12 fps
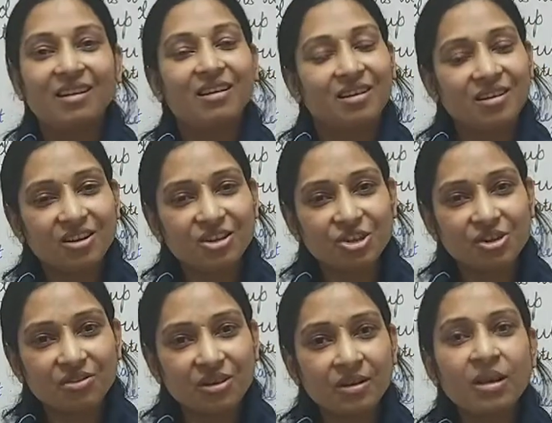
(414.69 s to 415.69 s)
Clear,
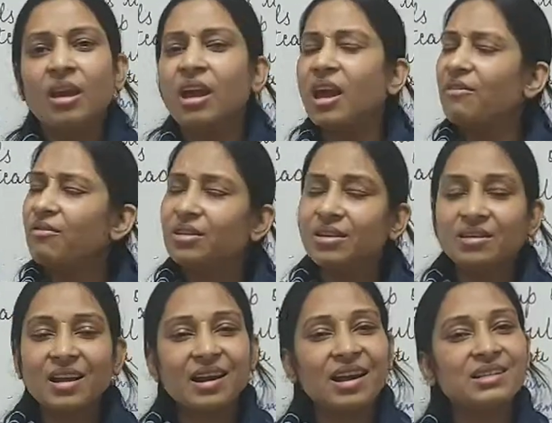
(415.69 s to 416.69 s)
children? Everything
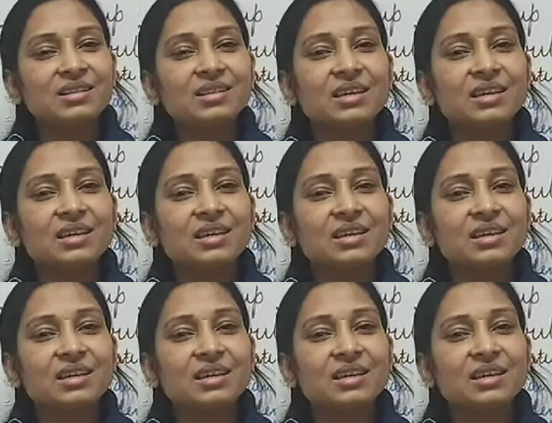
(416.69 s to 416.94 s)
that has a